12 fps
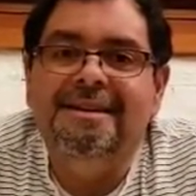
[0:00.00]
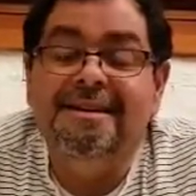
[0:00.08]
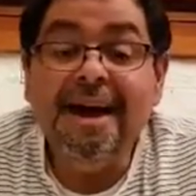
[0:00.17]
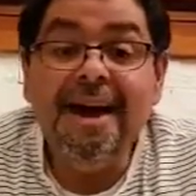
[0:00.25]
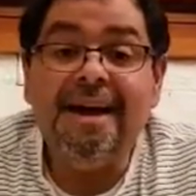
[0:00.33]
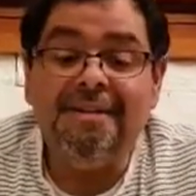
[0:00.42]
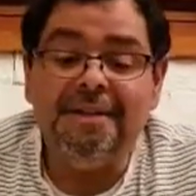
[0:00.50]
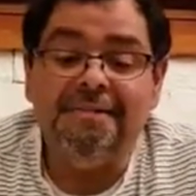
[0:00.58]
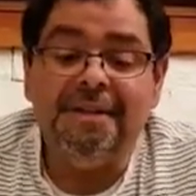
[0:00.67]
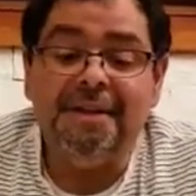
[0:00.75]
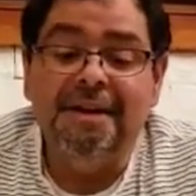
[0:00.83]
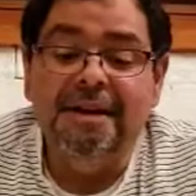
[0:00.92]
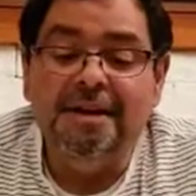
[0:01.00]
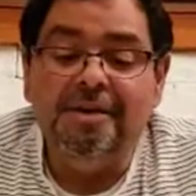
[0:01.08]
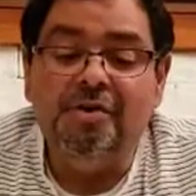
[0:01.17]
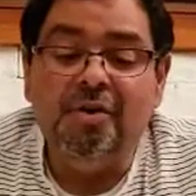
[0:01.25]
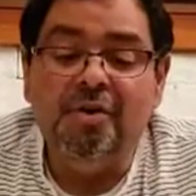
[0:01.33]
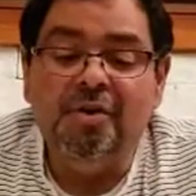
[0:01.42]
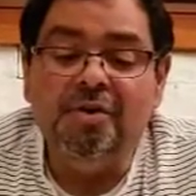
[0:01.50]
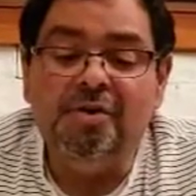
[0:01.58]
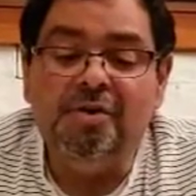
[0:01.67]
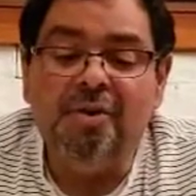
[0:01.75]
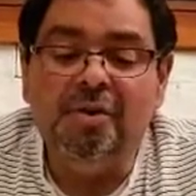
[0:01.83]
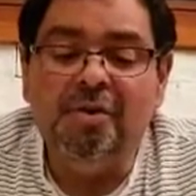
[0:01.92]
Yeah, definitely.
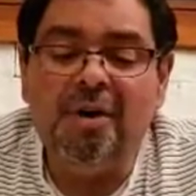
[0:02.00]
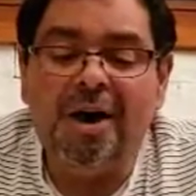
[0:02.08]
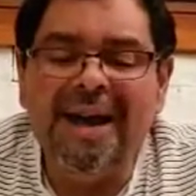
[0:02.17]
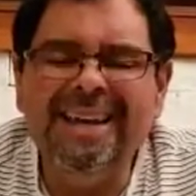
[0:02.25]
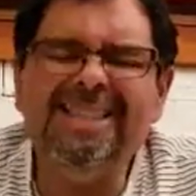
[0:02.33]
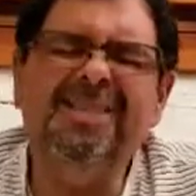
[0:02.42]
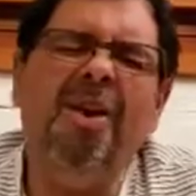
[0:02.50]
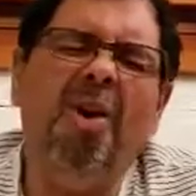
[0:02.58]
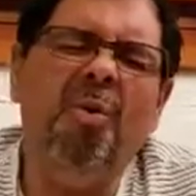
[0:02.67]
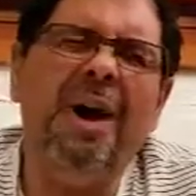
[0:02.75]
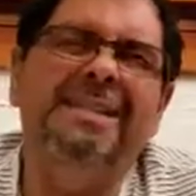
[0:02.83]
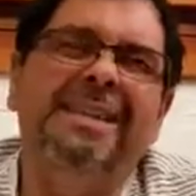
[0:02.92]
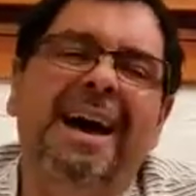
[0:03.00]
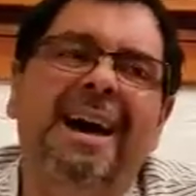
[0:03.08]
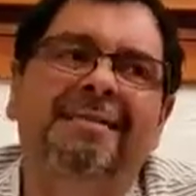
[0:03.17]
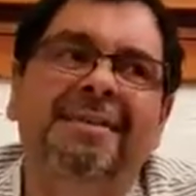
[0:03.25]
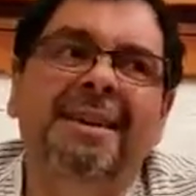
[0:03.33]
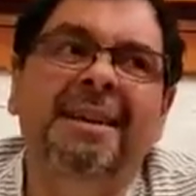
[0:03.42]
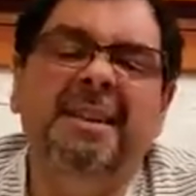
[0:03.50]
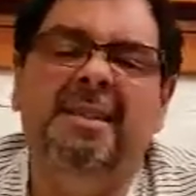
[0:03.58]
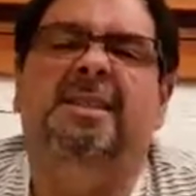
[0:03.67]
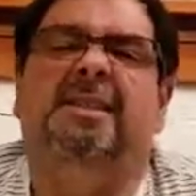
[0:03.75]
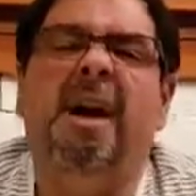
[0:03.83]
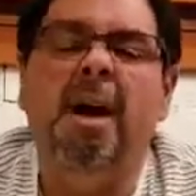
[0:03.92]
So I guess all wines have
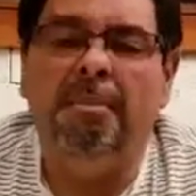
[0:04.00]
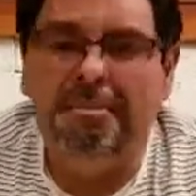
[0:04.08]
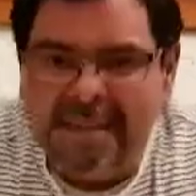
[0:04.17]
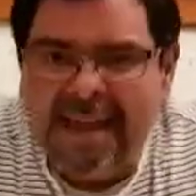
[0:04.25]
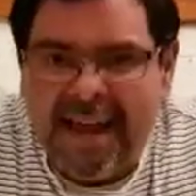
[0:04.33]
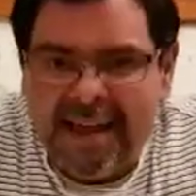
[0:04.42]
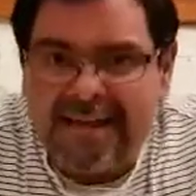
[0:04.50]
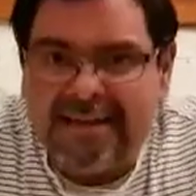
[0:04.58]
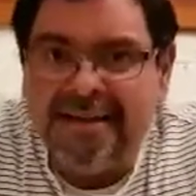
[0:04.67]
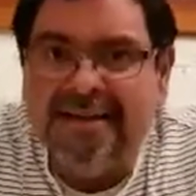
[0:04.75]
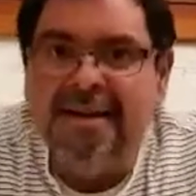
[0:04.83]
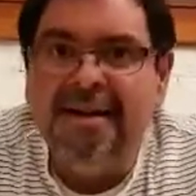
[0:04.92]
some tannin.